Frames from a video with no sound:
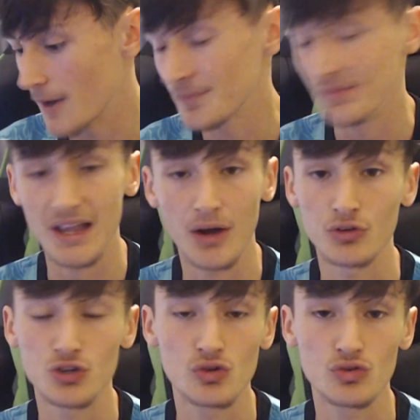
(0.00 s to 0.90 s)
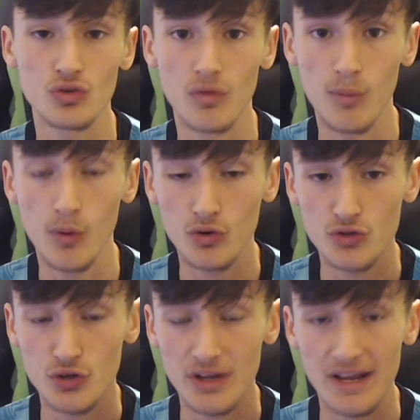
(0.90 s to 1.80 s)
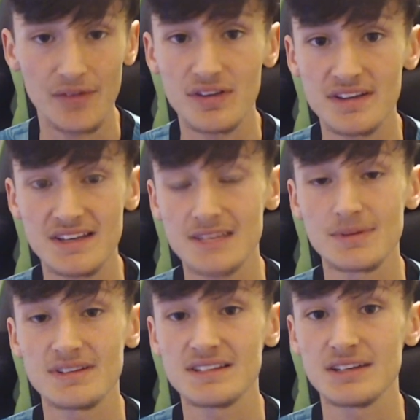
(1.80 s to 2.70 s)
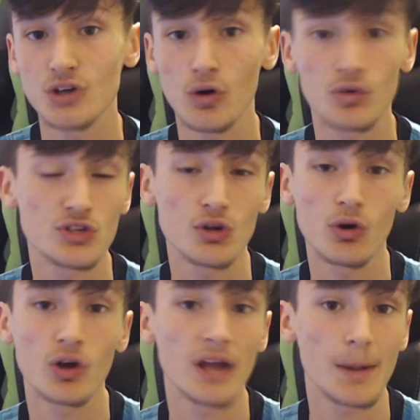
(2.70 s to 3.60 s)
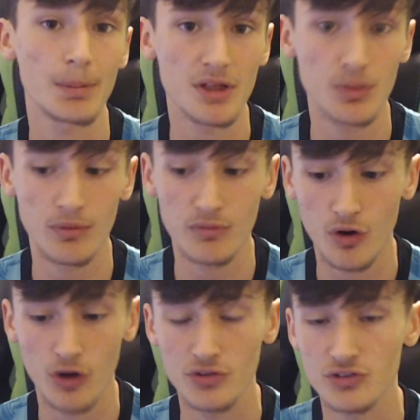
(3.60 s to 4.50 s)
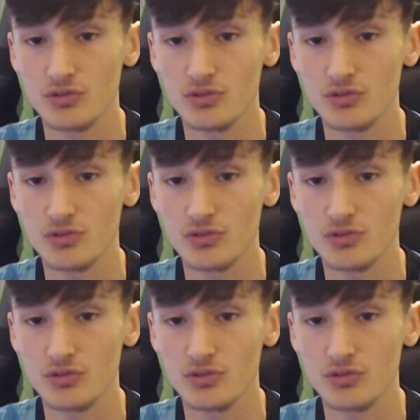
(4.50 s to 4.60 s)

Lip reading: Now in terms of rewards you're going to get for these SBCs, obviously you're going to get Player of the Month cards.